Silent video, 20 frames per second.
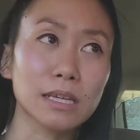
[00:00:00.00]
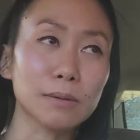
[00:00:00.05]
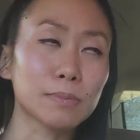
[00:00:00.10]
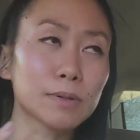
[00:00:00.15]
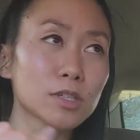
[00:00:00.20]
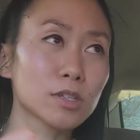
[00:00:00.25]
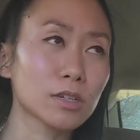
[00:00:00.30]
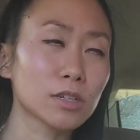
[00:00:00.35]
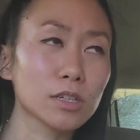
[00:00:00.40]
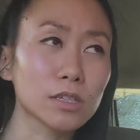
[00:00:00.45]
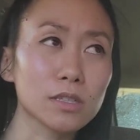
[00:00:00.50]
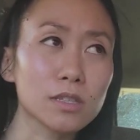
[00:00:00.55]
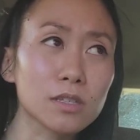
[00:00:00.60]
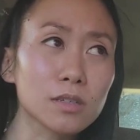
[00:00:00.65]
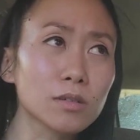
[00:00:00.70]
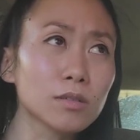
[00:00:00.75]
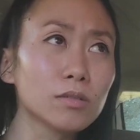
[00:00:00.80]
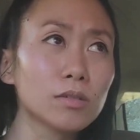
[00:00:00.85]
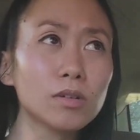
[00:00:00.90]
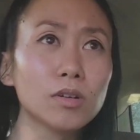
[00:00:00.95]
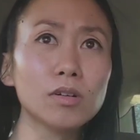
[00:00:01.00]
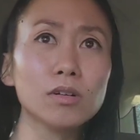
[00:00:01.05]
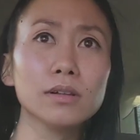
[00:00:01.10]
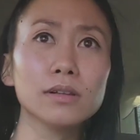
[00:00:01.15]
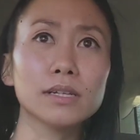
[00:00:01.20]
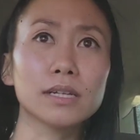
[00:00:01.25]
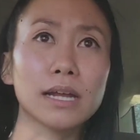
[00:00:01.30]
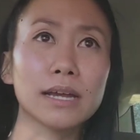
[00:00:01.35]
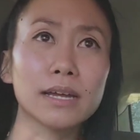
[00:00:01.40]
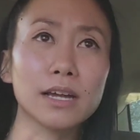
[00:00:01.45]
I put you in a good school,
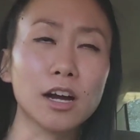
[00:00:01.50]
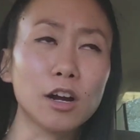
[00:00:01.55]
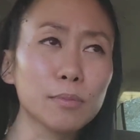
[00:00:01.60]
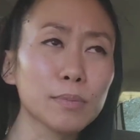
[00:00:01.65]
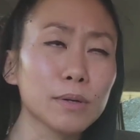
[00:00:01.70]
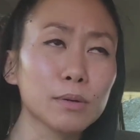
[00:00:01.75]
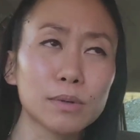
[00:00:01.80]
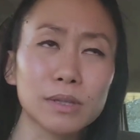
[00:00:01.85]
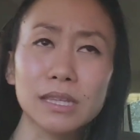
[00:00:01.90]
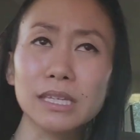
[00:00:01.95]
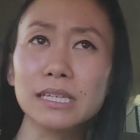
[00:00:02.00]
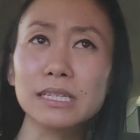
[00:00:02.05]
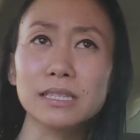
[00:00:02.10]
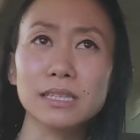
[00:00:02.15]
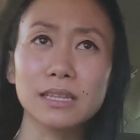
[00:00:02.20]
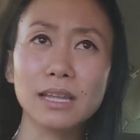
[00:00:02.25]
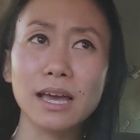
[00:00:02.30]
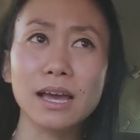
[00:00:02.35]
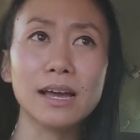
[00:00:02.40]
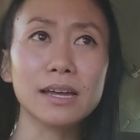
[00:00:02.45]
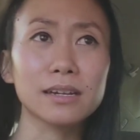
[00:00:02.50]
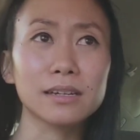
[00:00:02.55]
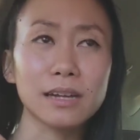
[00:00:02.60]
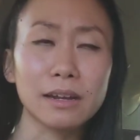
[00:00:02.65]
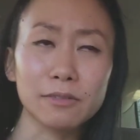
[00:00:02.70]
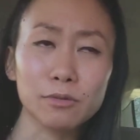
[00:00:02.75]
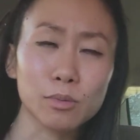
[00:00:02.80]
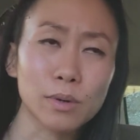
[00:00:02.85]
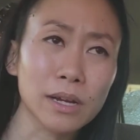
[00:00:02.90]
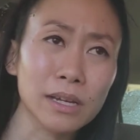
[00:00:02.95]
and I help you with this and that, and
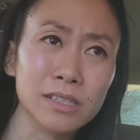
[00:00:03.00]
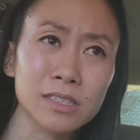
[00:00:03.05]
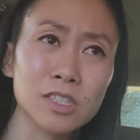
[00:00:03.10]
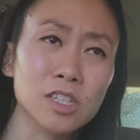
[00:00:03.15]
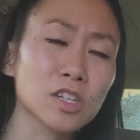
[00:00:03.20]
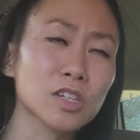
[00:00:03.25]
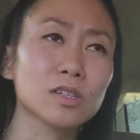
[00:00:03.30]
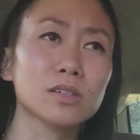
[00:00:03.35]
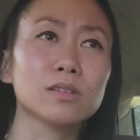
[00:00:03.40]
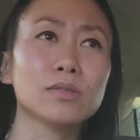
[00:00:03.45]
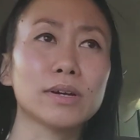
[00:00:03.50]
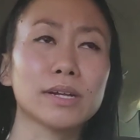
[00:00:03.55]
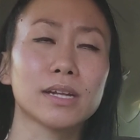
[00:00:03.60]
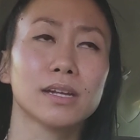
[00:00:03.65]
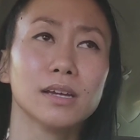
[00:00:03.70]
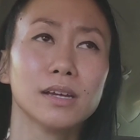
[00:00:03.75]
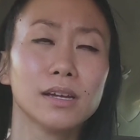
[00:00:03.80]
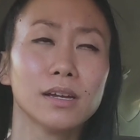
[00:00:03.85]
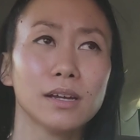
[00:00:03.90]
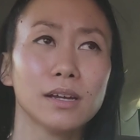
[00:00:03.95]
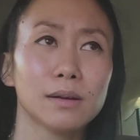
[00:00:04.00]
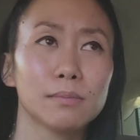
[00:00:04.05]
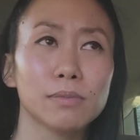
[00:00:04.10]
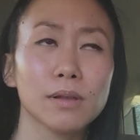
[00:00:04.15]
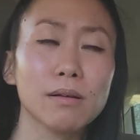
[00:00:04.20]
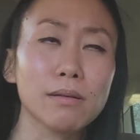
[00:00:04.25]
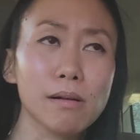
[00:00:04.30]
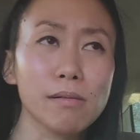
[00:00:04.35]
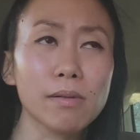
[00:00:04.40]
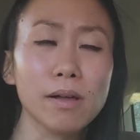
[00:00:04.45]
I've raised you, and
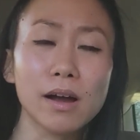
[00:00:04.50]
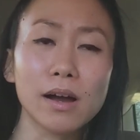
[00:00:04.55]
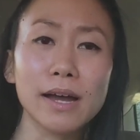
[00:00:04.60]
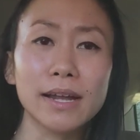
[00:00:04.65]
blah, blah, blah.